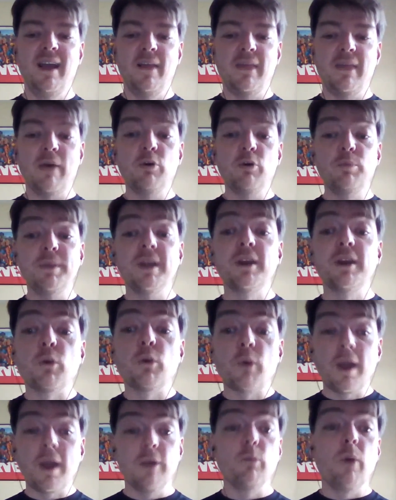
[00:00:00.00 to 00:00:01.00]
that would be a
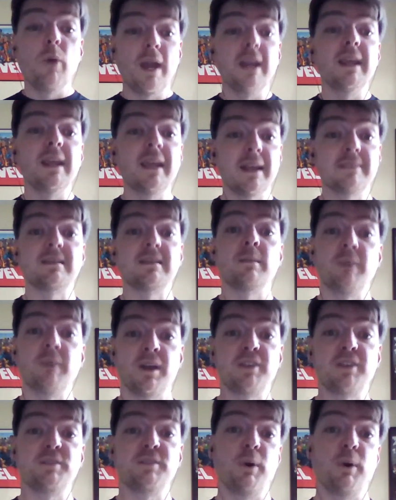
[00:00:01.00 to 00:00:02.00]
great way to get some
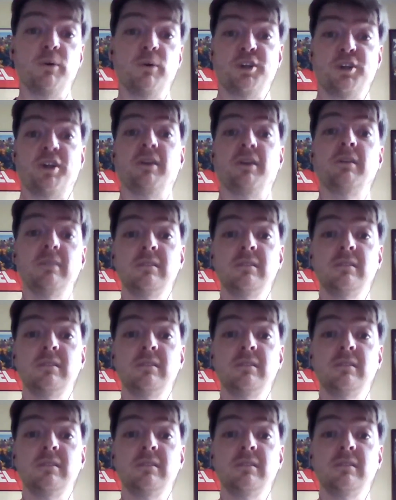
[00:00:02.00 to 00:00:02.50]
exposure,